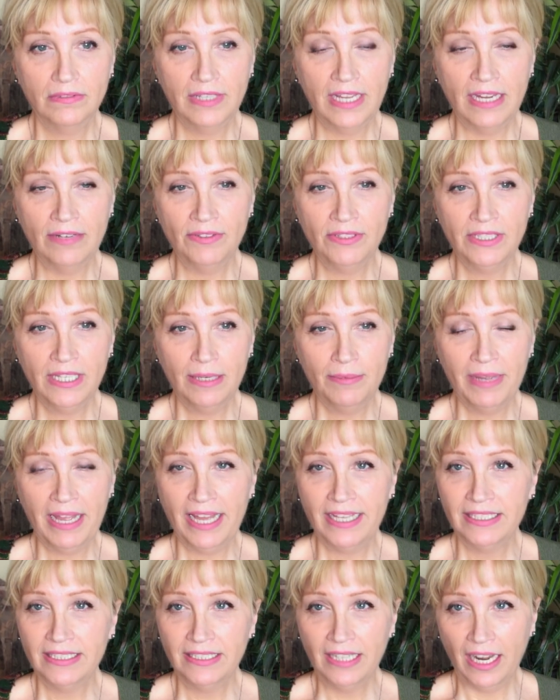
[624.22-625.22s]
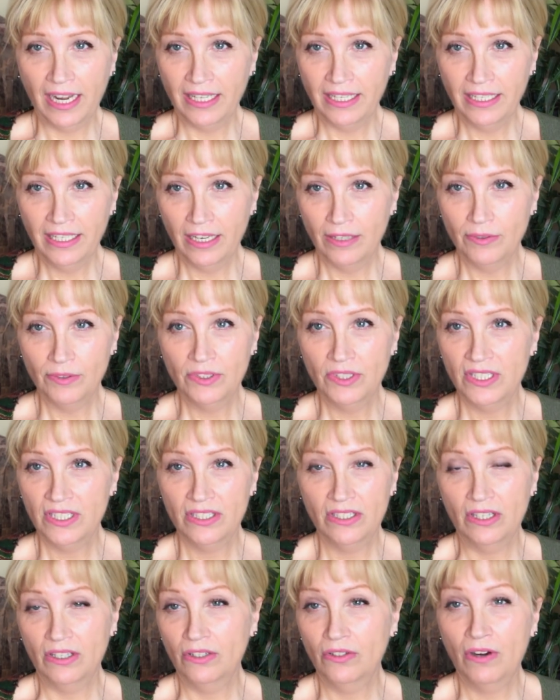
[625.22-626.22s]
every time I had to dilate, I would just
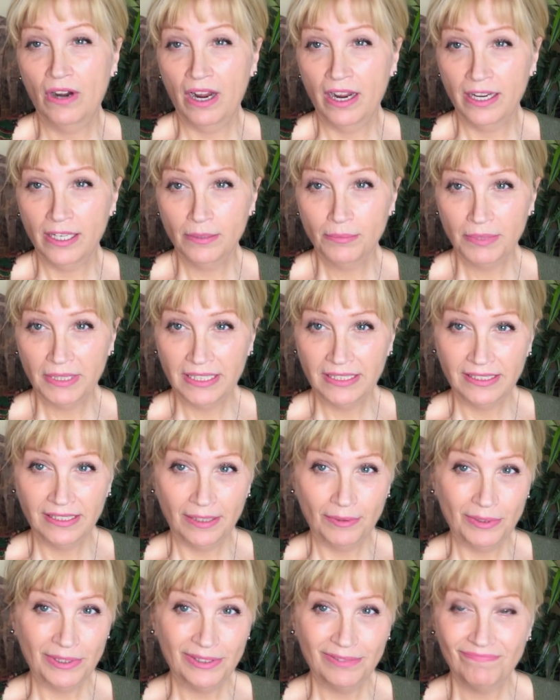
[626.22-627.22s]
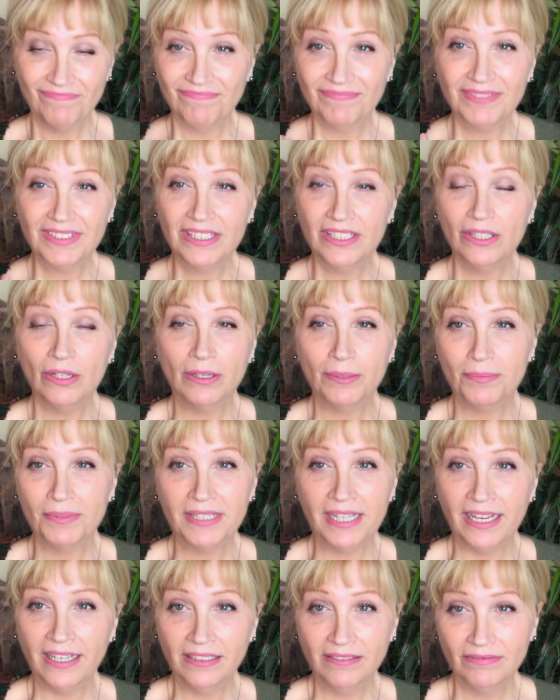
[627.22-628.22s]
start crying because I was so
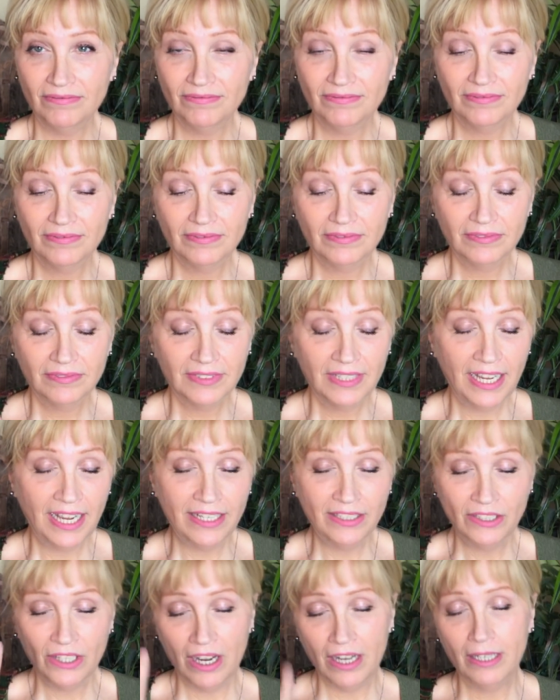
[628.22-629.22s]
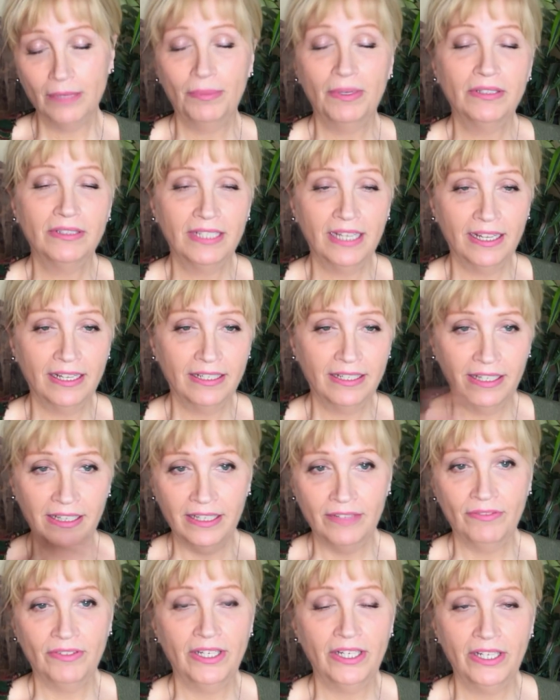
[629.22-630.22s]
upset. I talk about that in
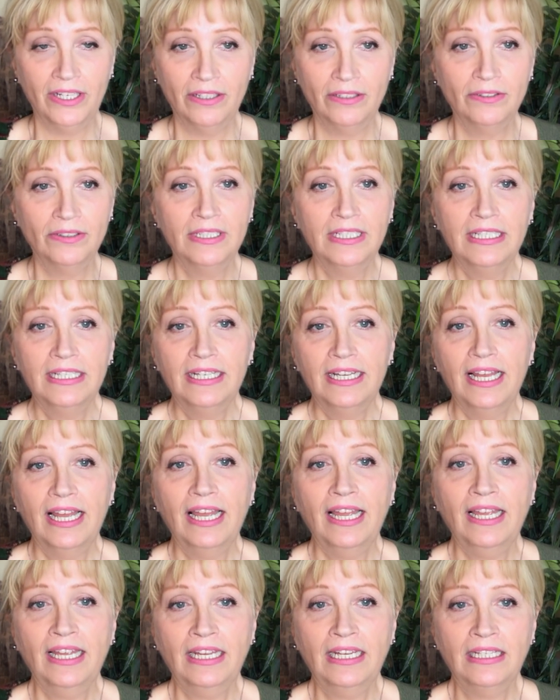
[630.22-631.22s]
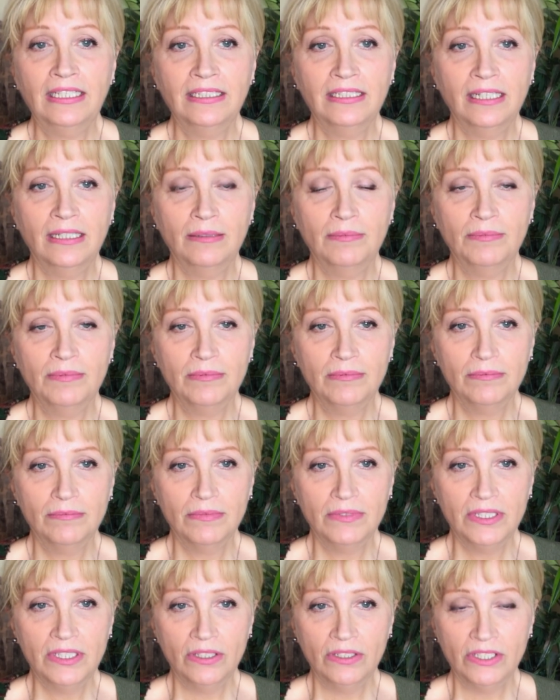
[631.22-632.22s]
the video. And
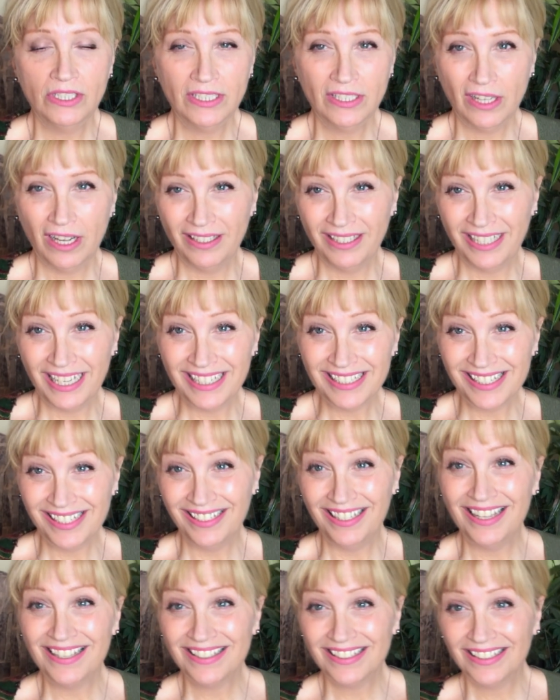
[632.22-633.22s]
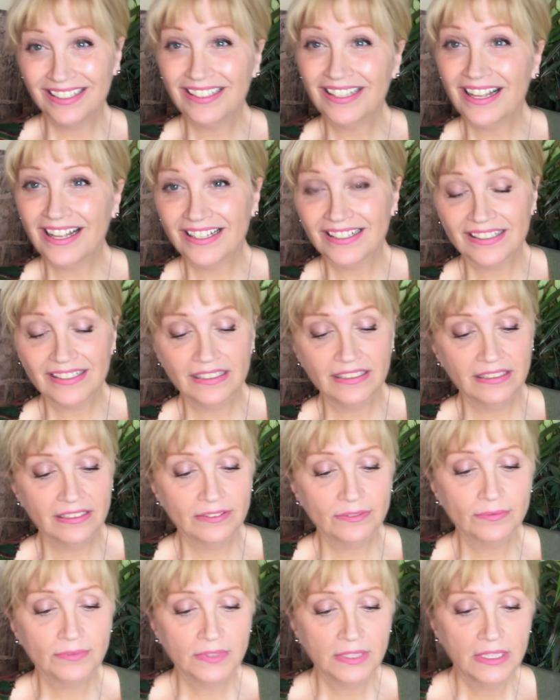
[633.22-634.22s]
so it just got less and less and less.
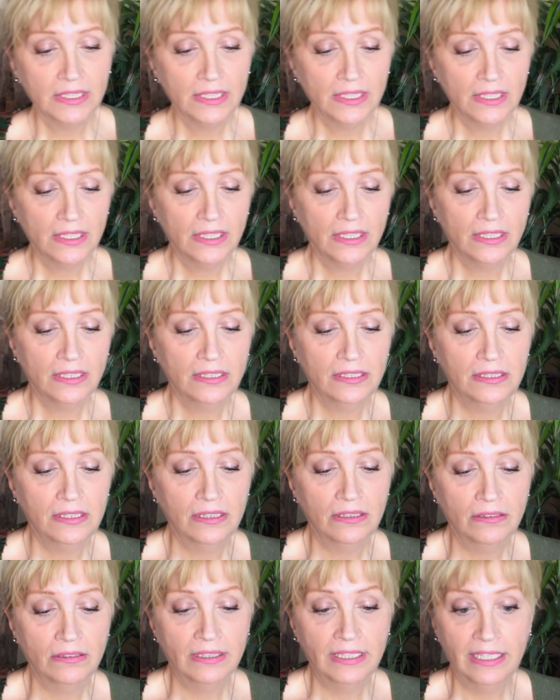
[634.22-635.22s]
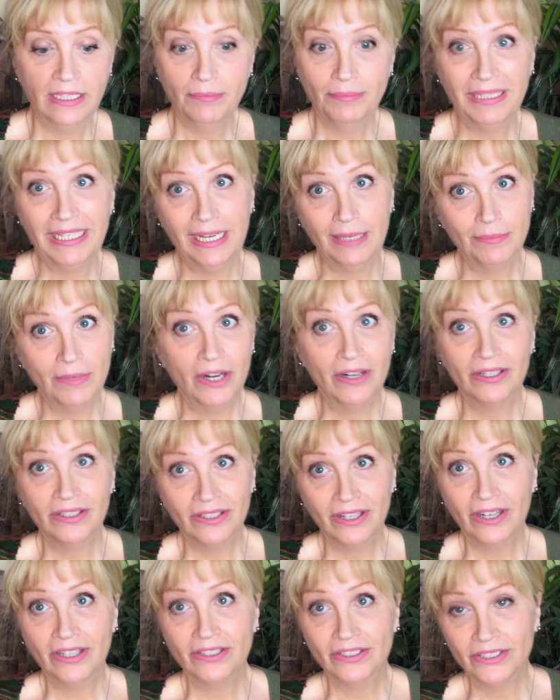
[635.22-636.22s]
And then it became harder and
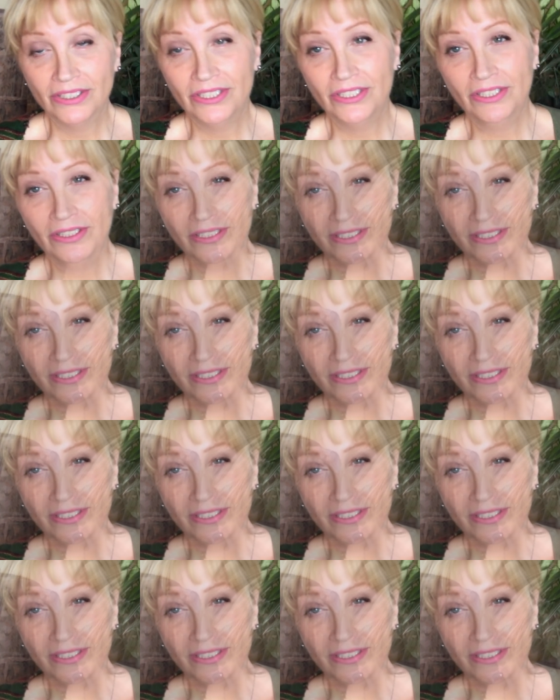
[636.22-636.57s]
harder to do